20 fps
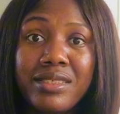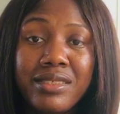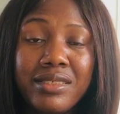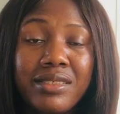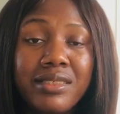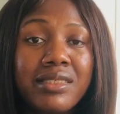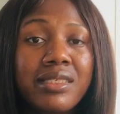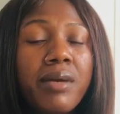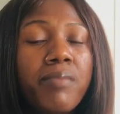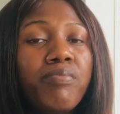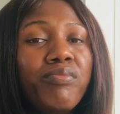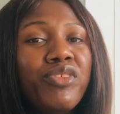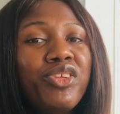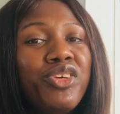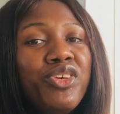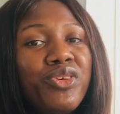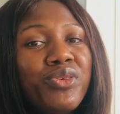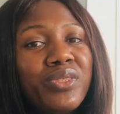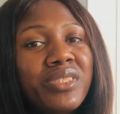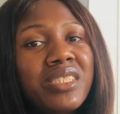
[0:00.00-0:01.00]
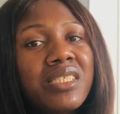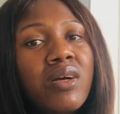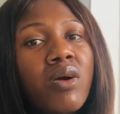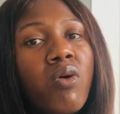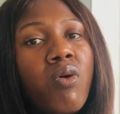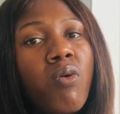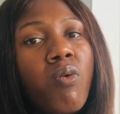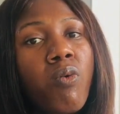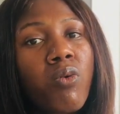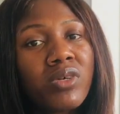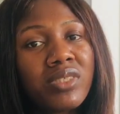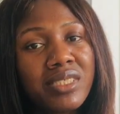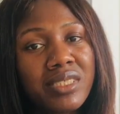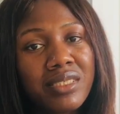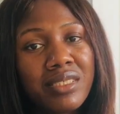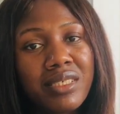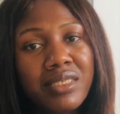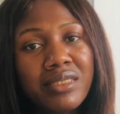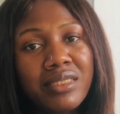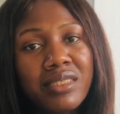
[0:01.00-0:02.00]
this using
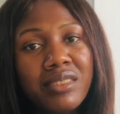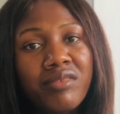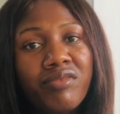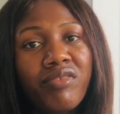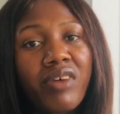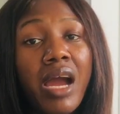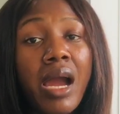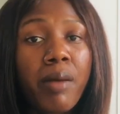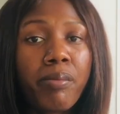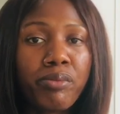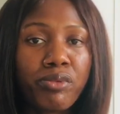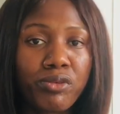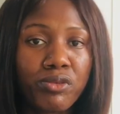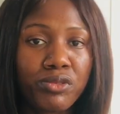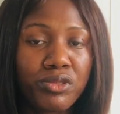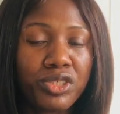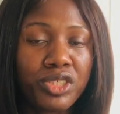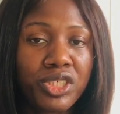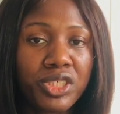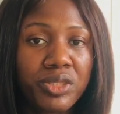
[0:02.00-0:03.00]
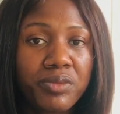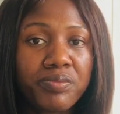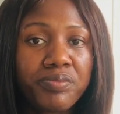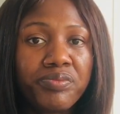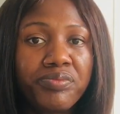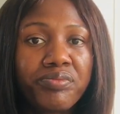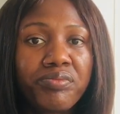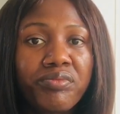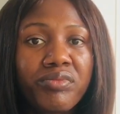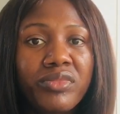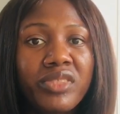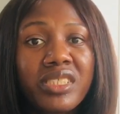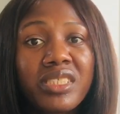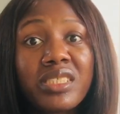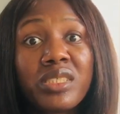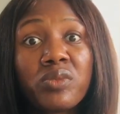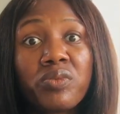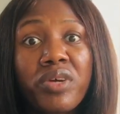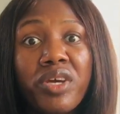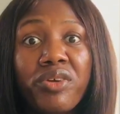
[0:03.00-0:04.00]
quantitative approach. This
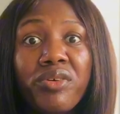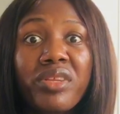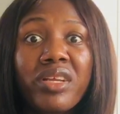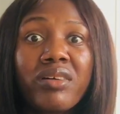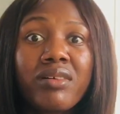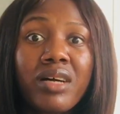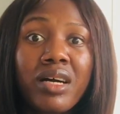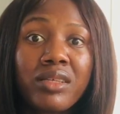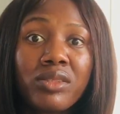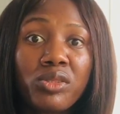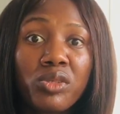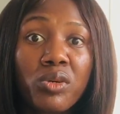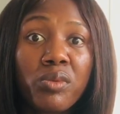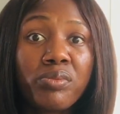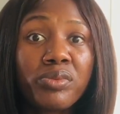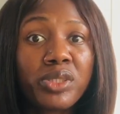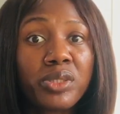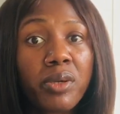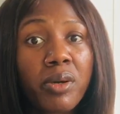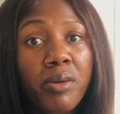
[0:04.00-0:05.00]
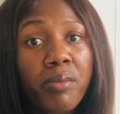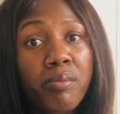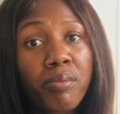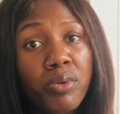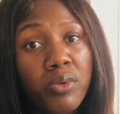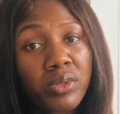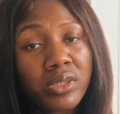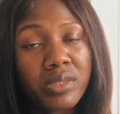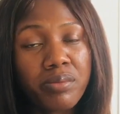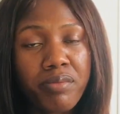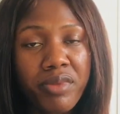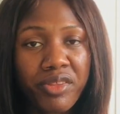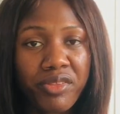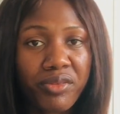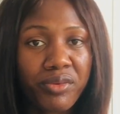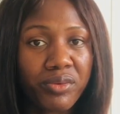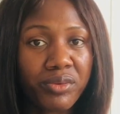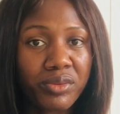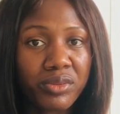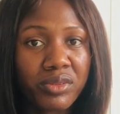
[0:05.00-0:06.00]
is where you now adopt both
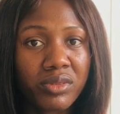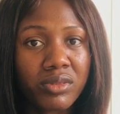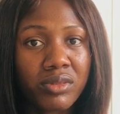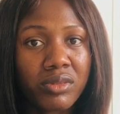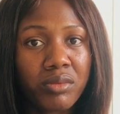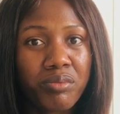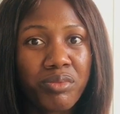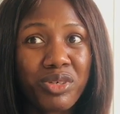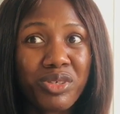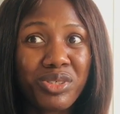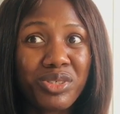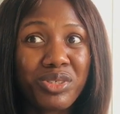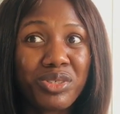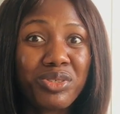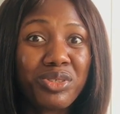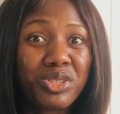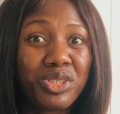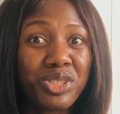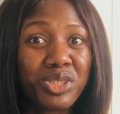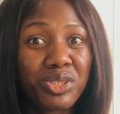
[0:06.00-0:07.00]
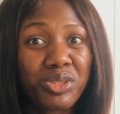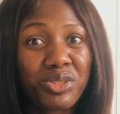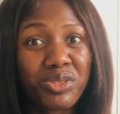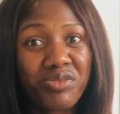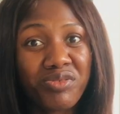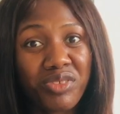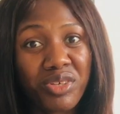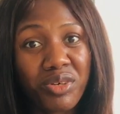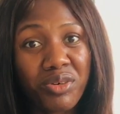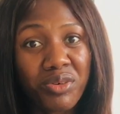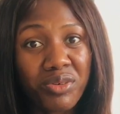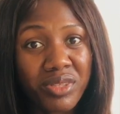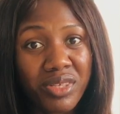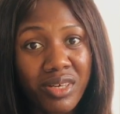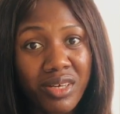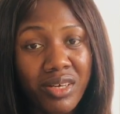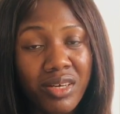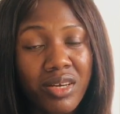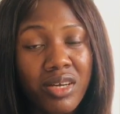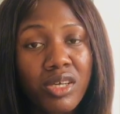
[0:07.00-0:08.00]
methods because you're not sure of the
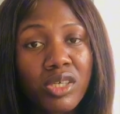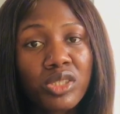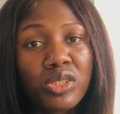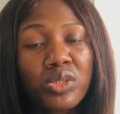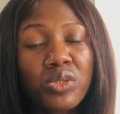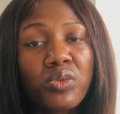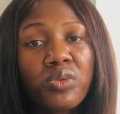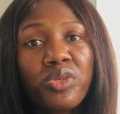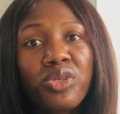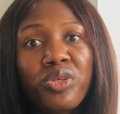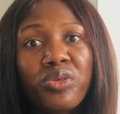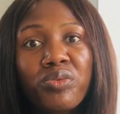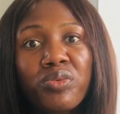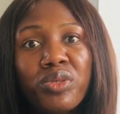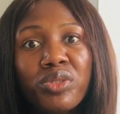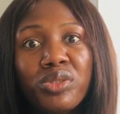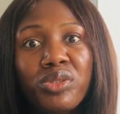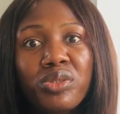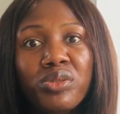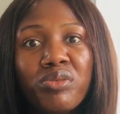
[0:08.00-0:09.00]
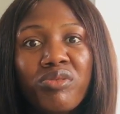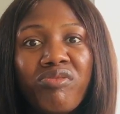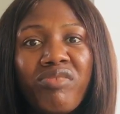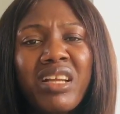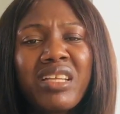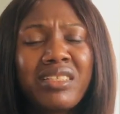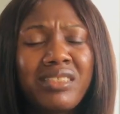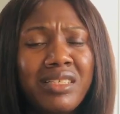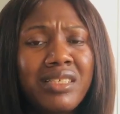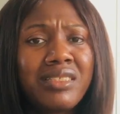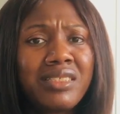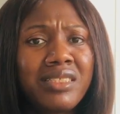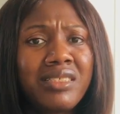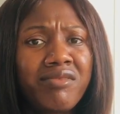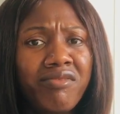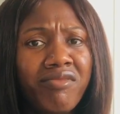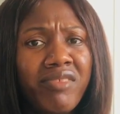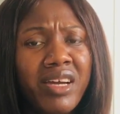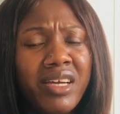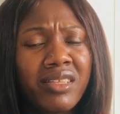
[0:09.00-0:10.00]
other. So you want to validate
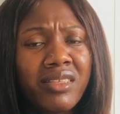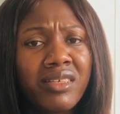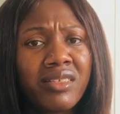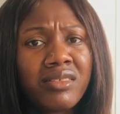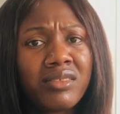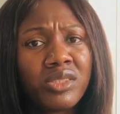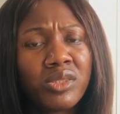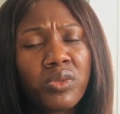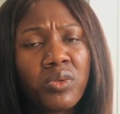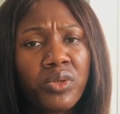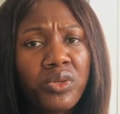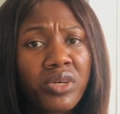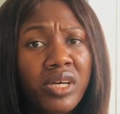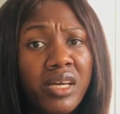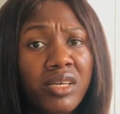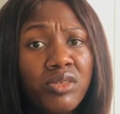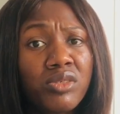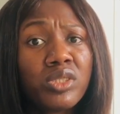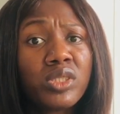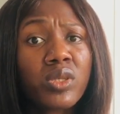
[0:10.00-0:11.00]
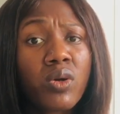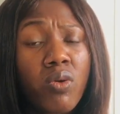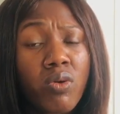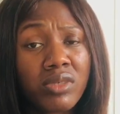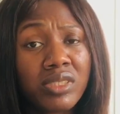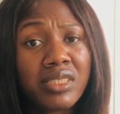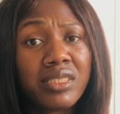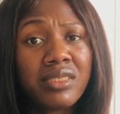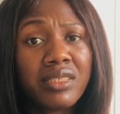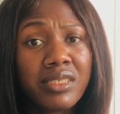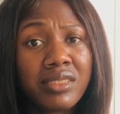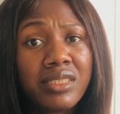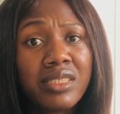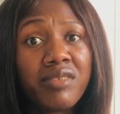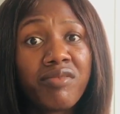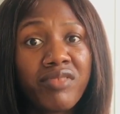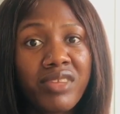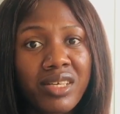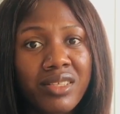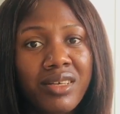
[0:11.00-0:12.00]
the finding. So you can use
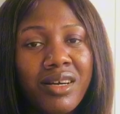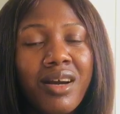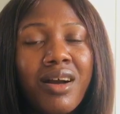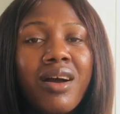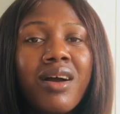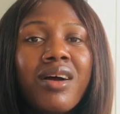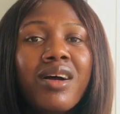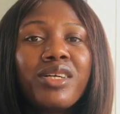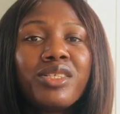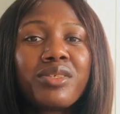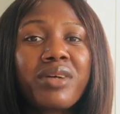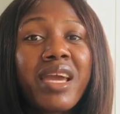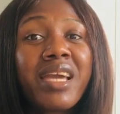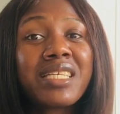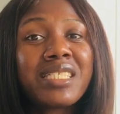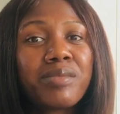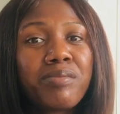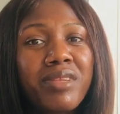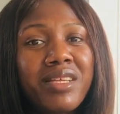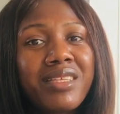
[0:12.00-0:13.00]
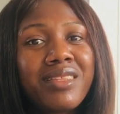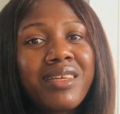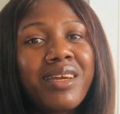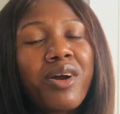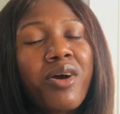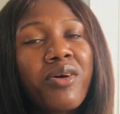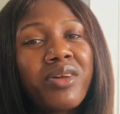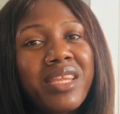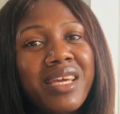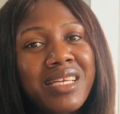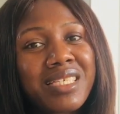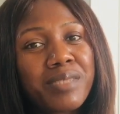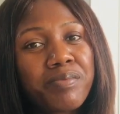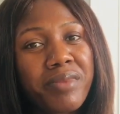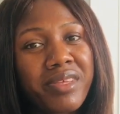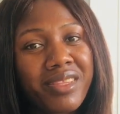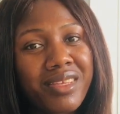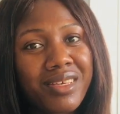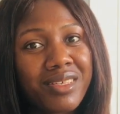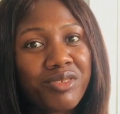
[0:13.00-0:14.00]
quantitative data to explain the
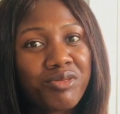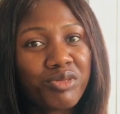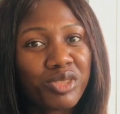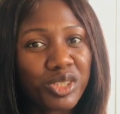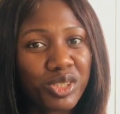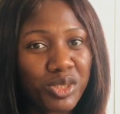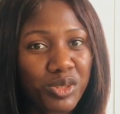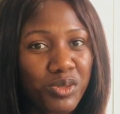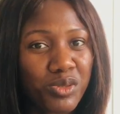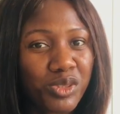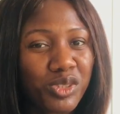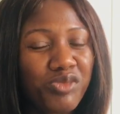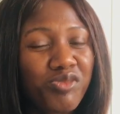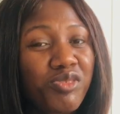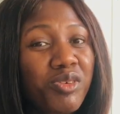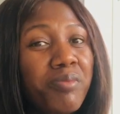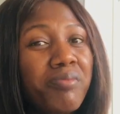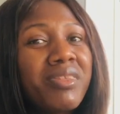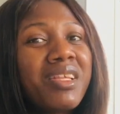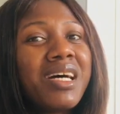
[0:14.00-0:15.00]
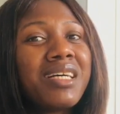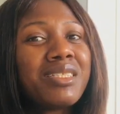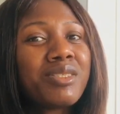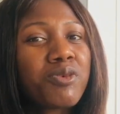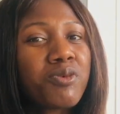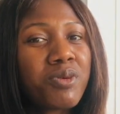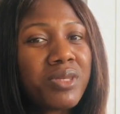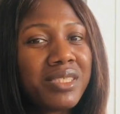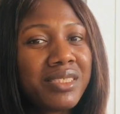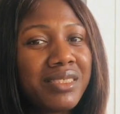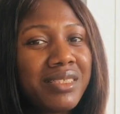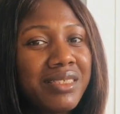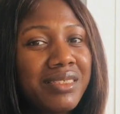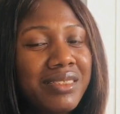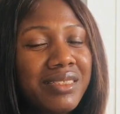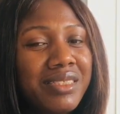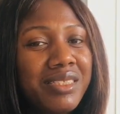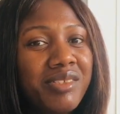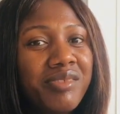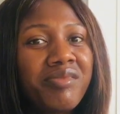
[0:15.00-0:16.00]
unexpected results from that
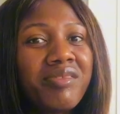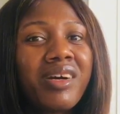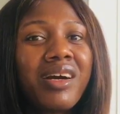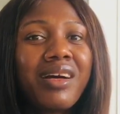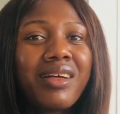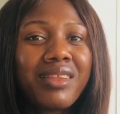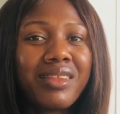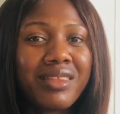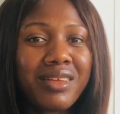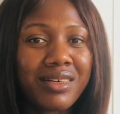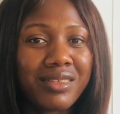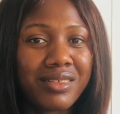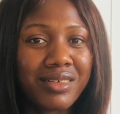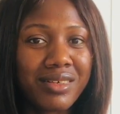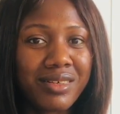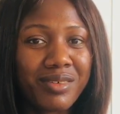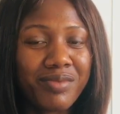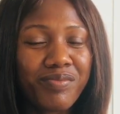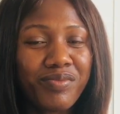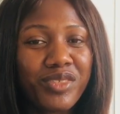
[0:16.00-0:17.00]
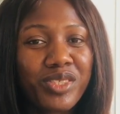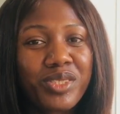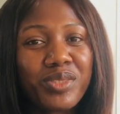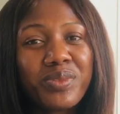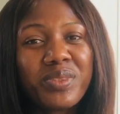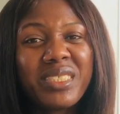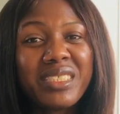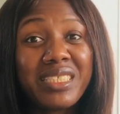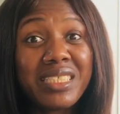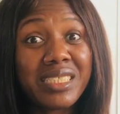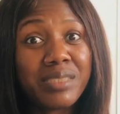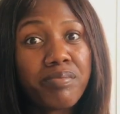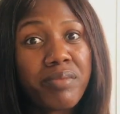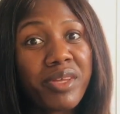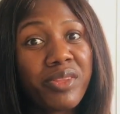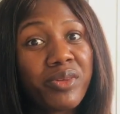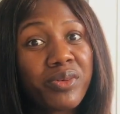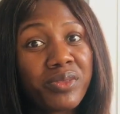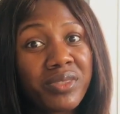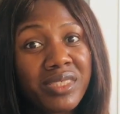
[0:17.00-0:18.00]
qualitative data. So this
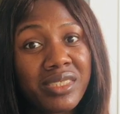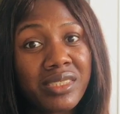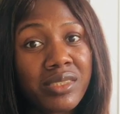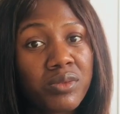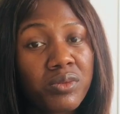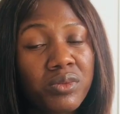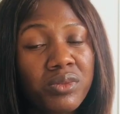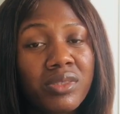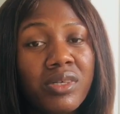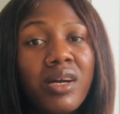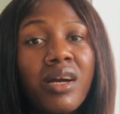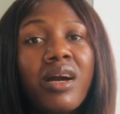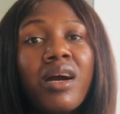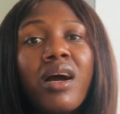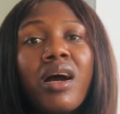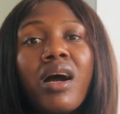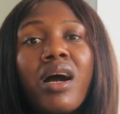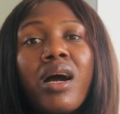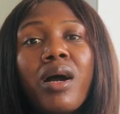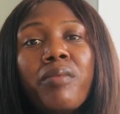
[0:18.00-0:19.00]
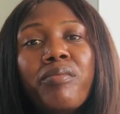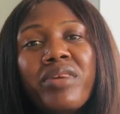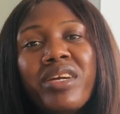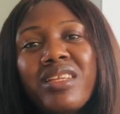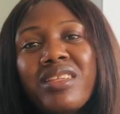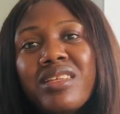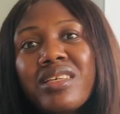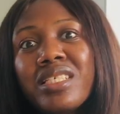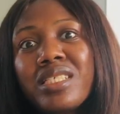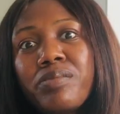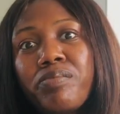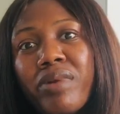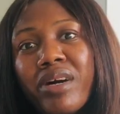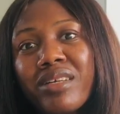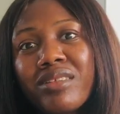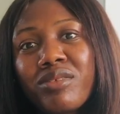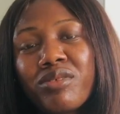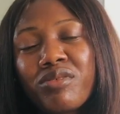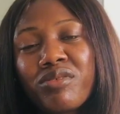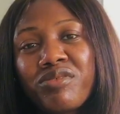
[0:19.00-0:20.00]
method is good. In this
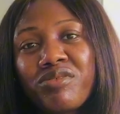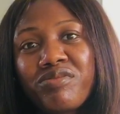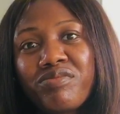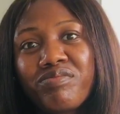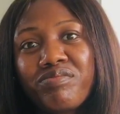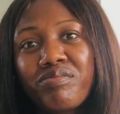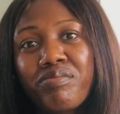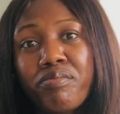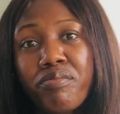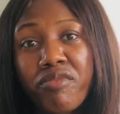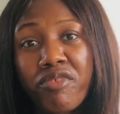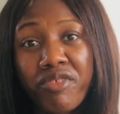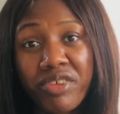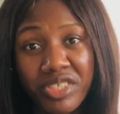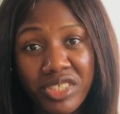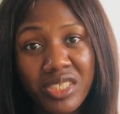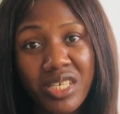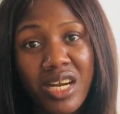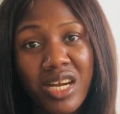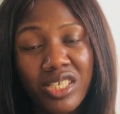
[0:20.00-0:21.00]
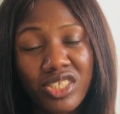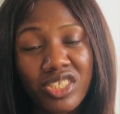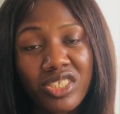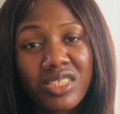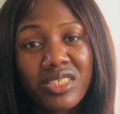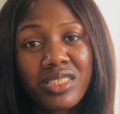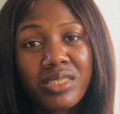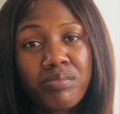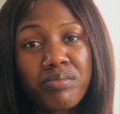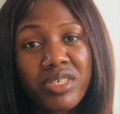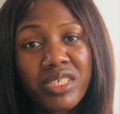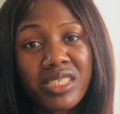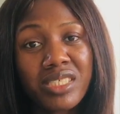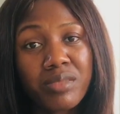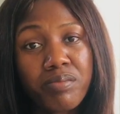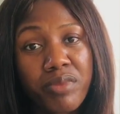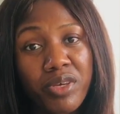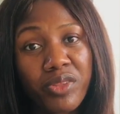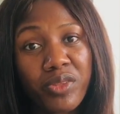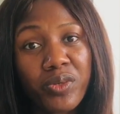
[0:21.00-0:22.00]
part of research, this
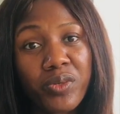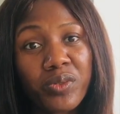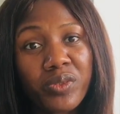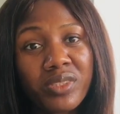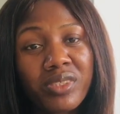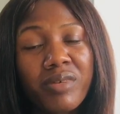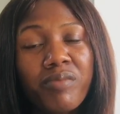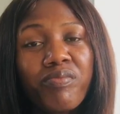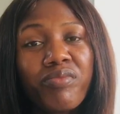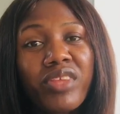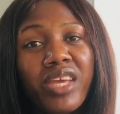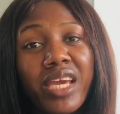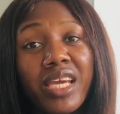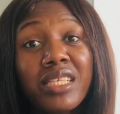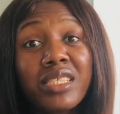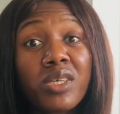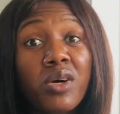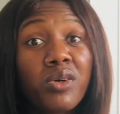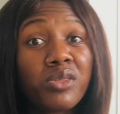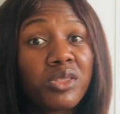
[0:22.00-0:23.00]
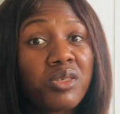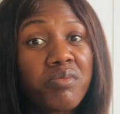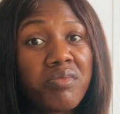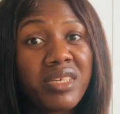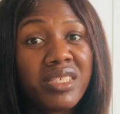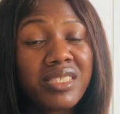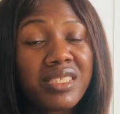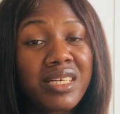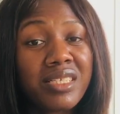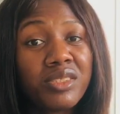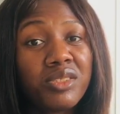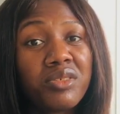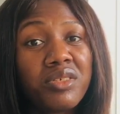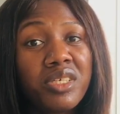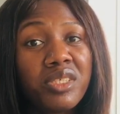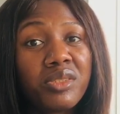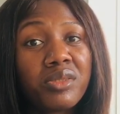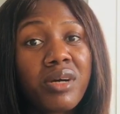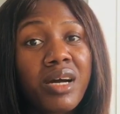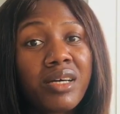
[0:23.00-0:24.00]
mixed method, it also means that you
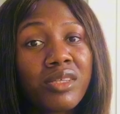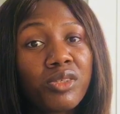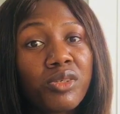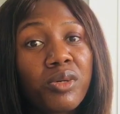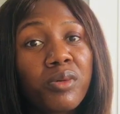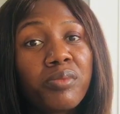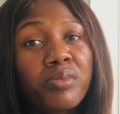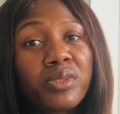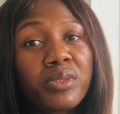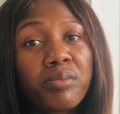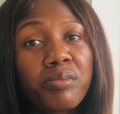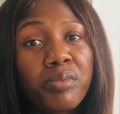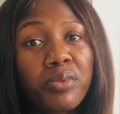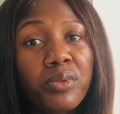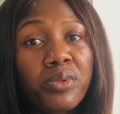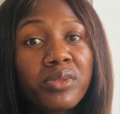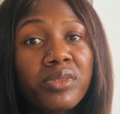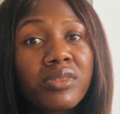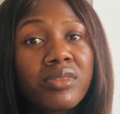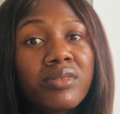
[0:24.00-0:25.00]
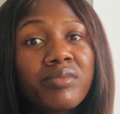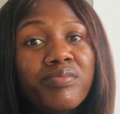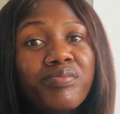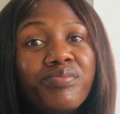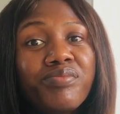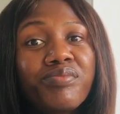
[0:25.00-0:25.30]
need to adopt both.